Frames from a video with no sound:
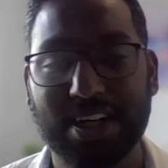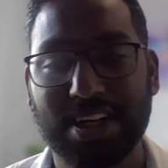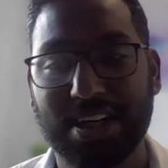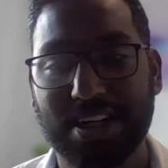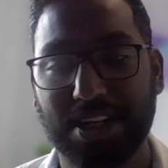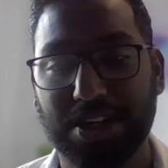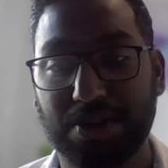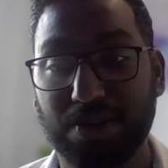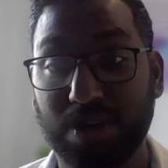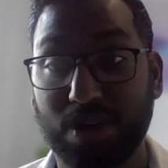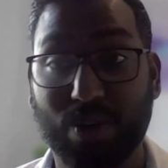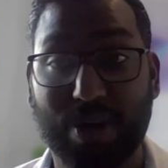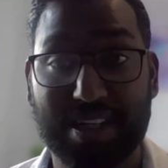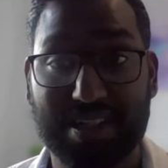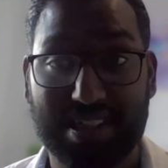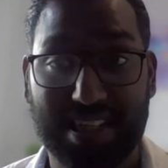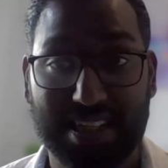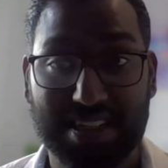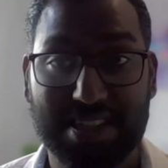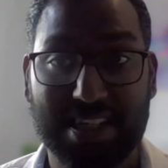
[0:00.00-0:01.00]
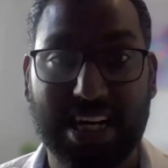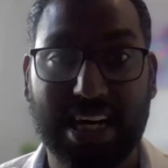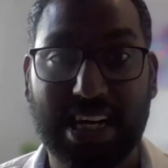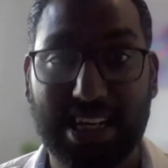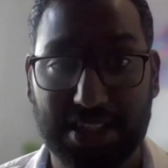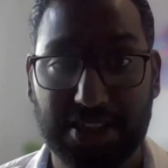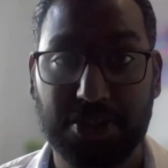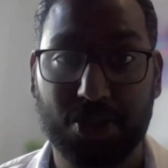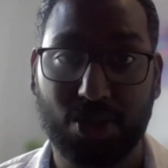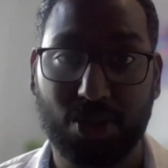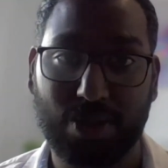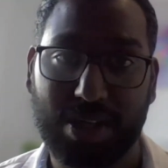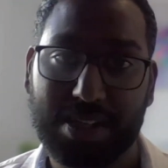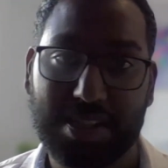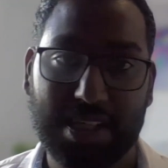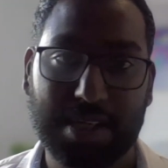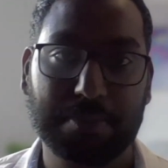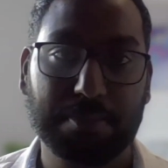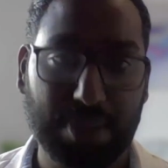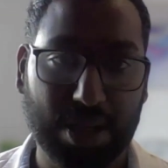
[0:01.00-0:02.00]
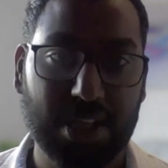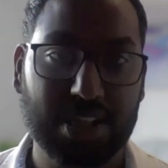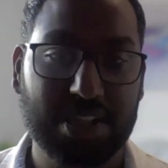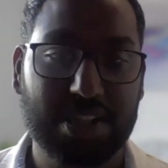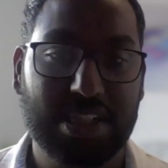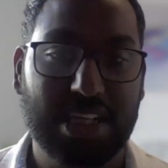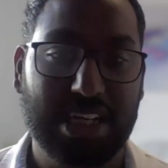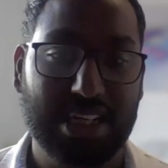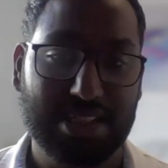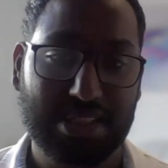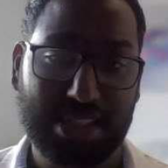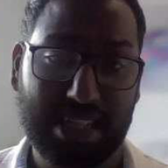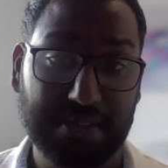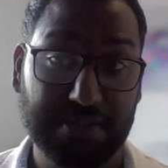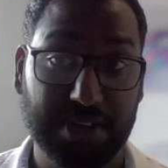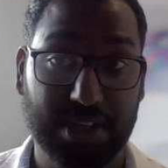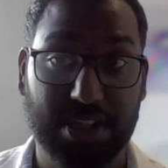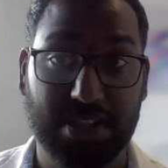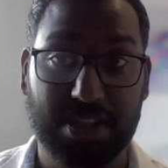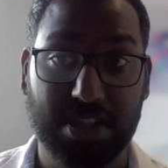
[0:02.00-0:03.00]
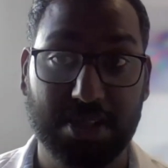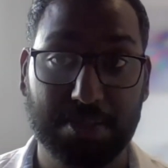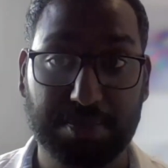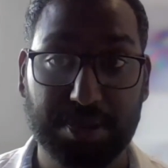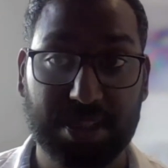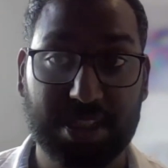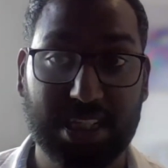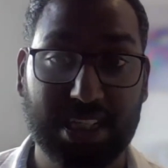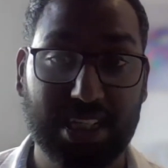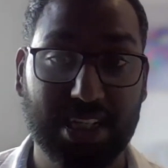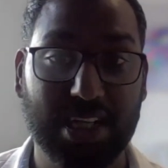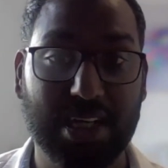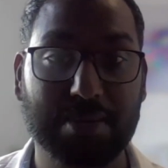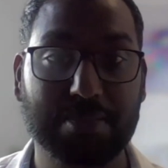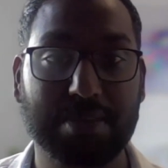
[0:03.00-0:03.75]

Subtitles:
requesting scans, requesting blood tests, even interpreting them,